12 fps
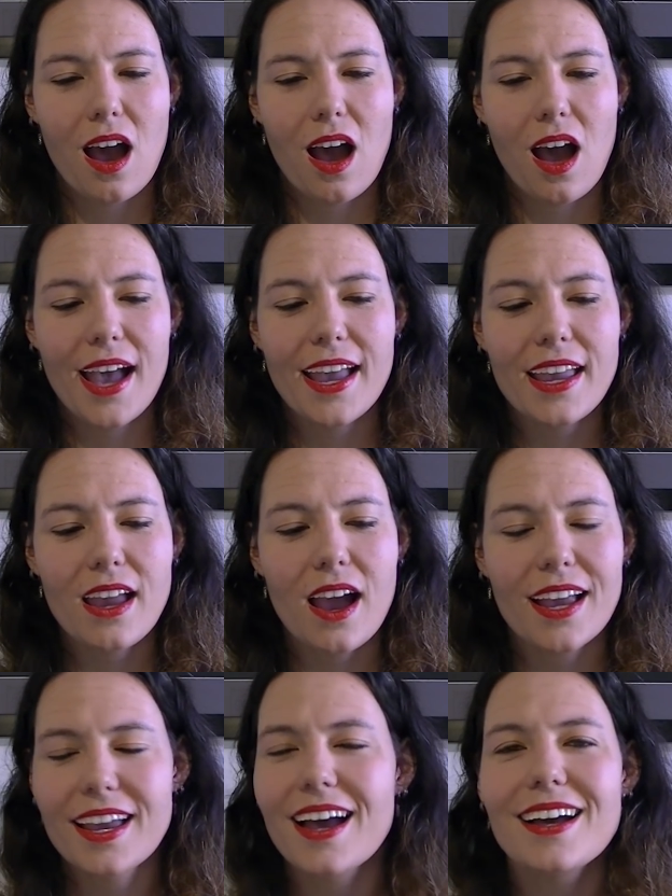
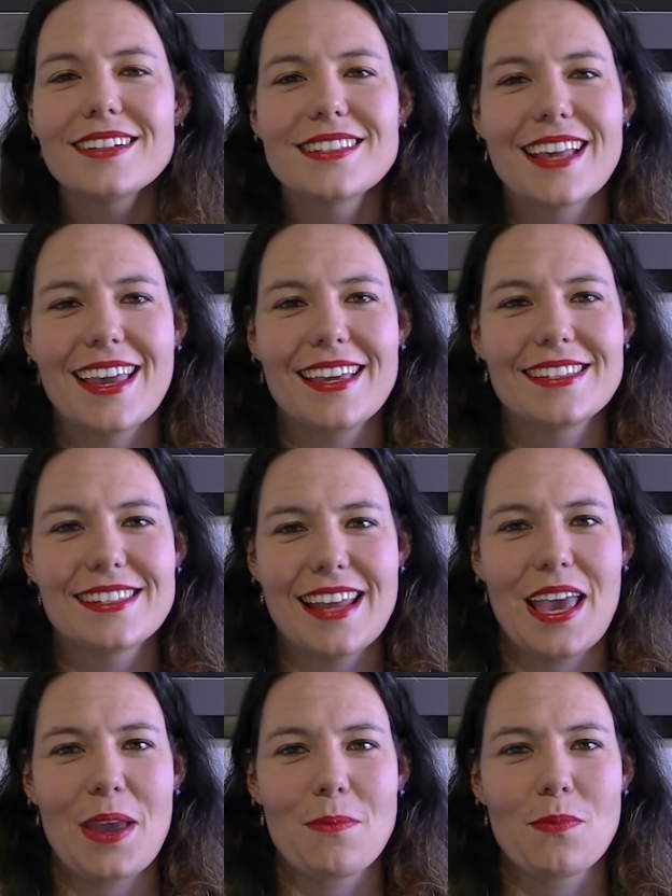I can't say his
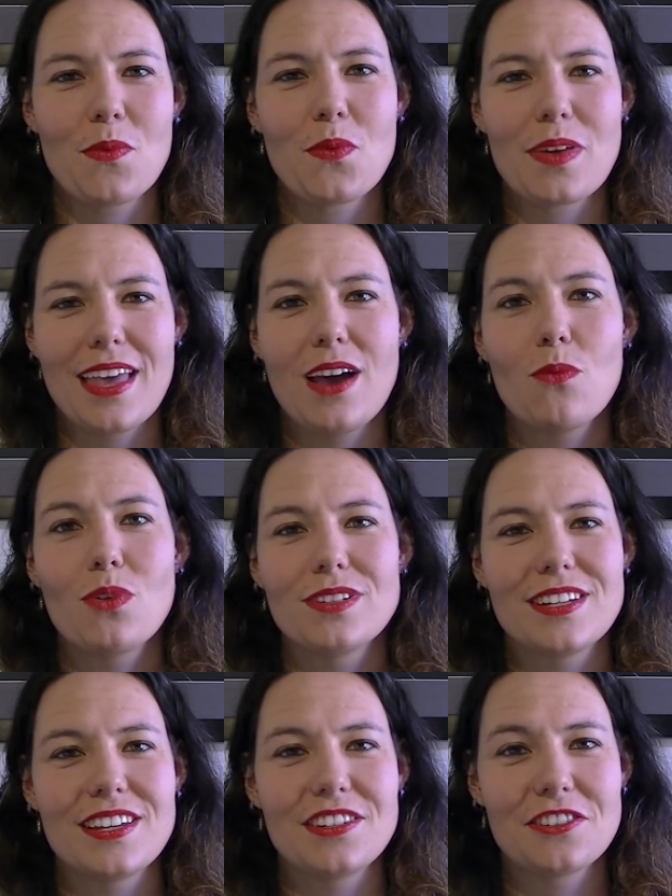name without
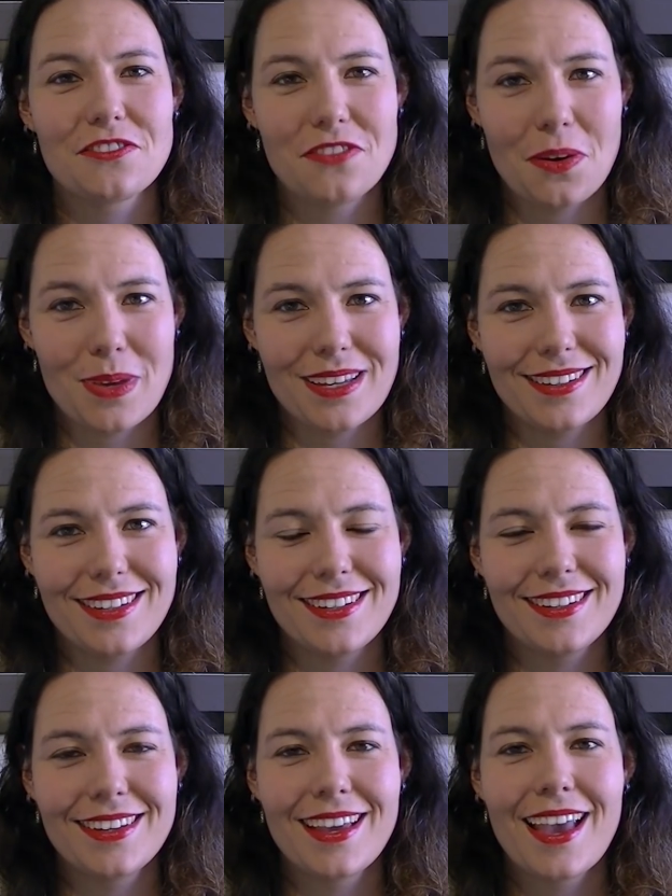wanting to vomit.
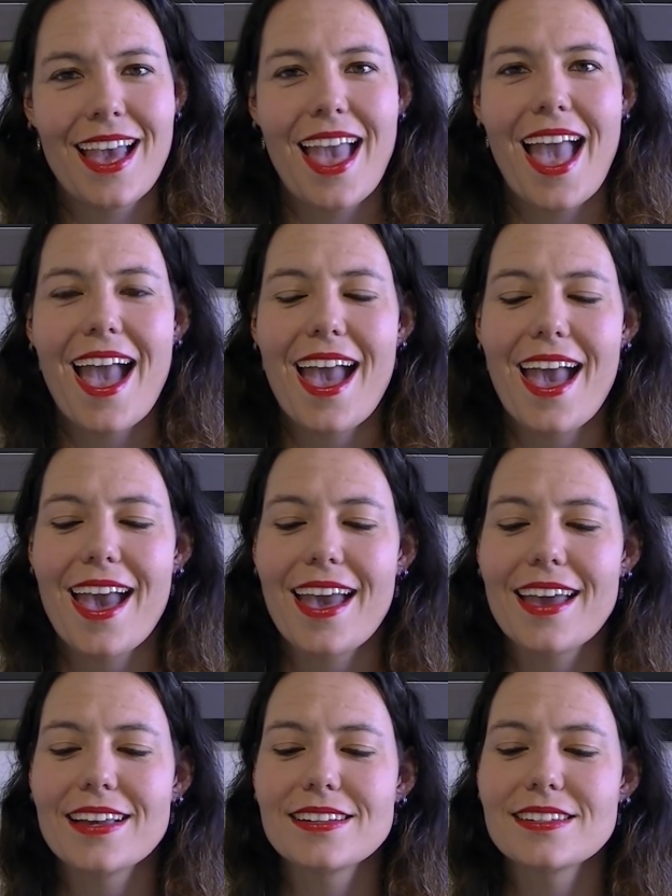
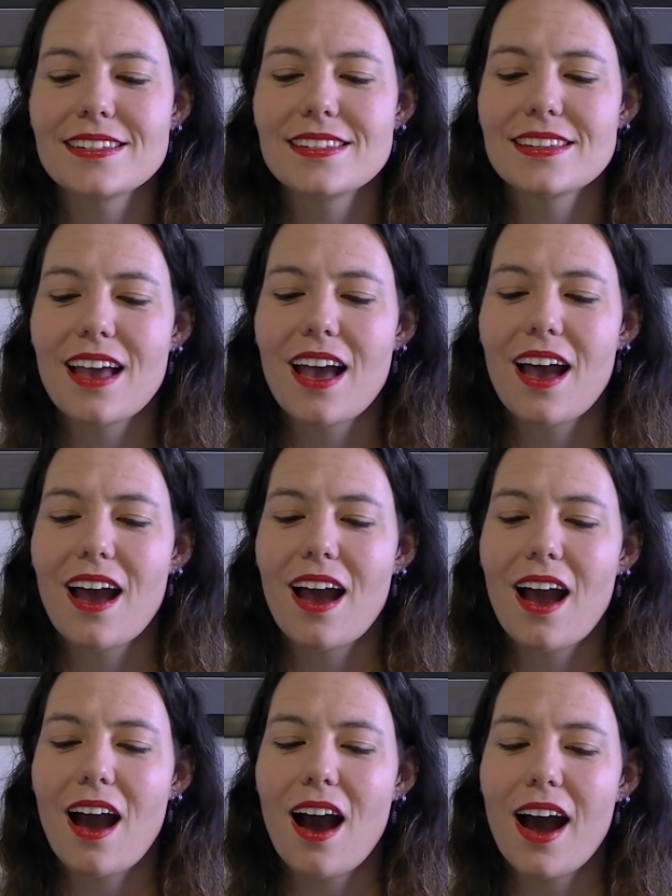And
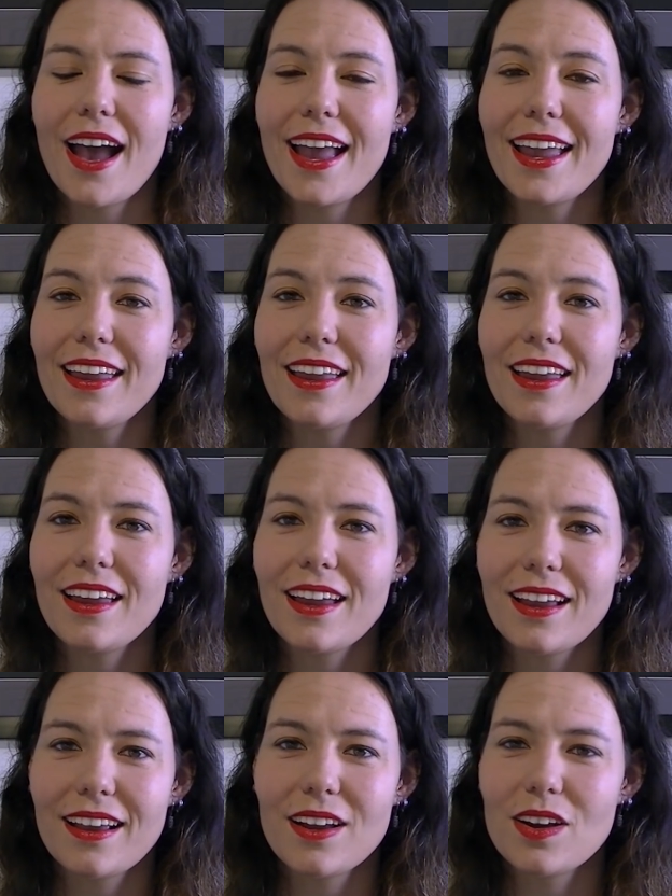I
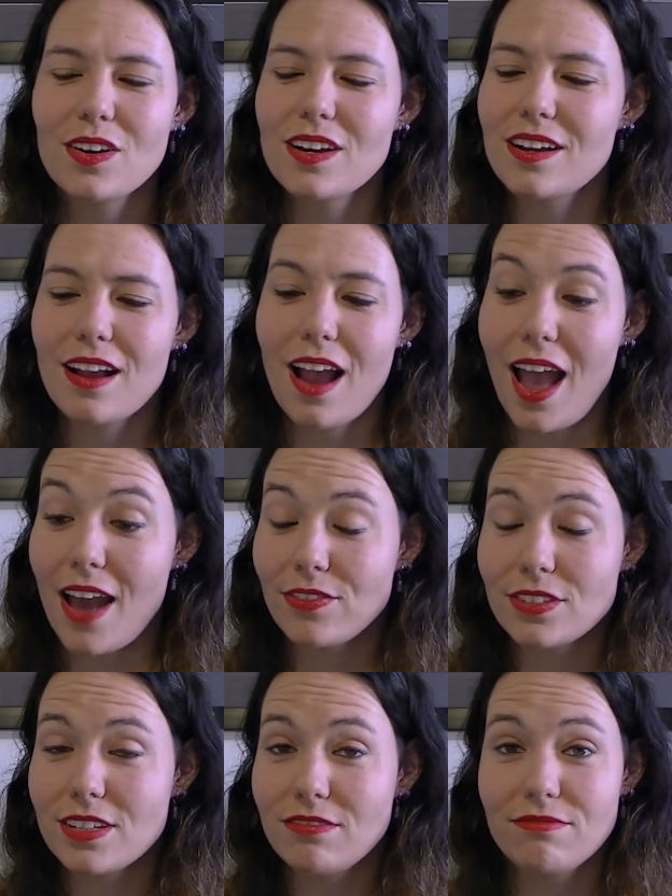have
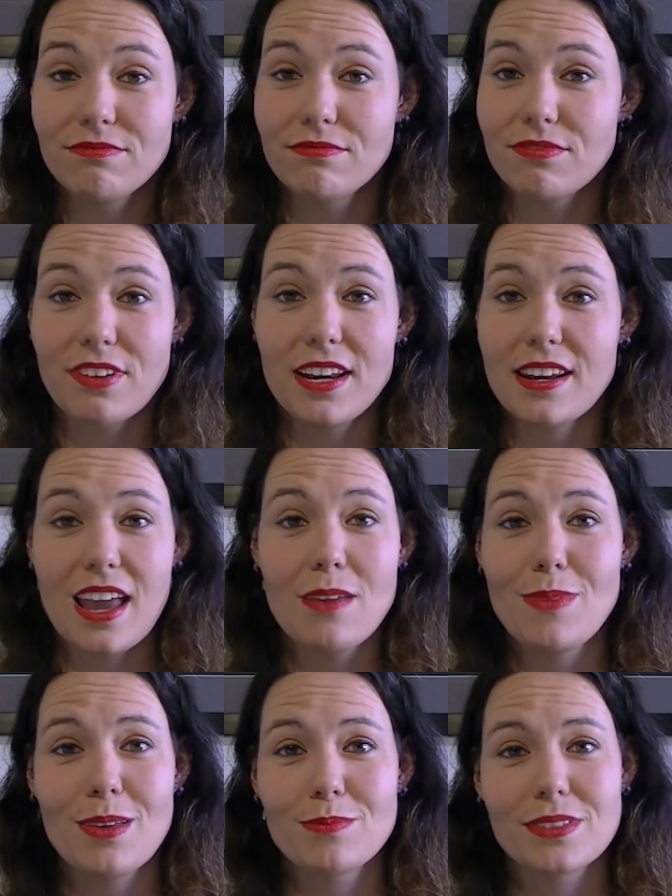to
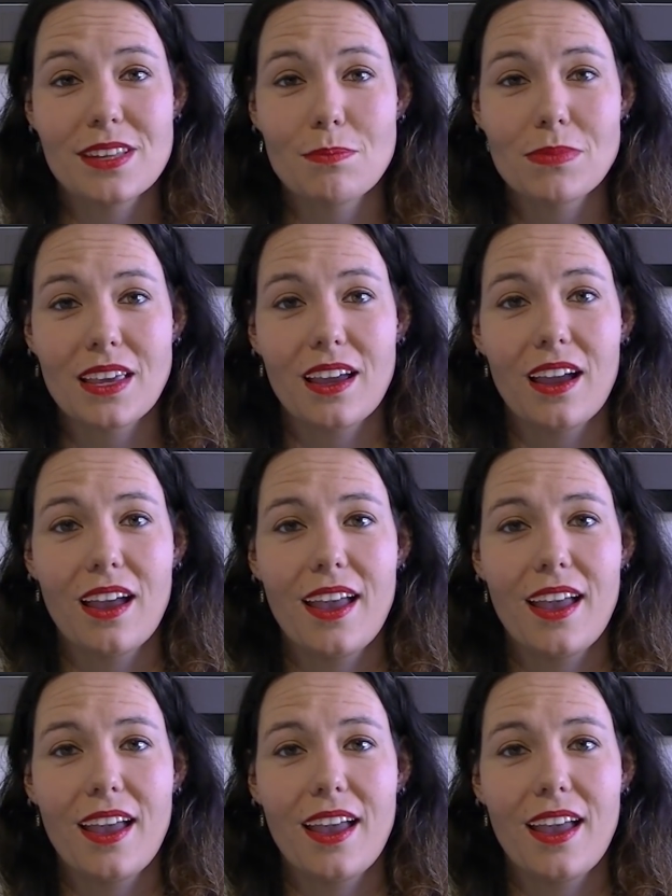rename him something.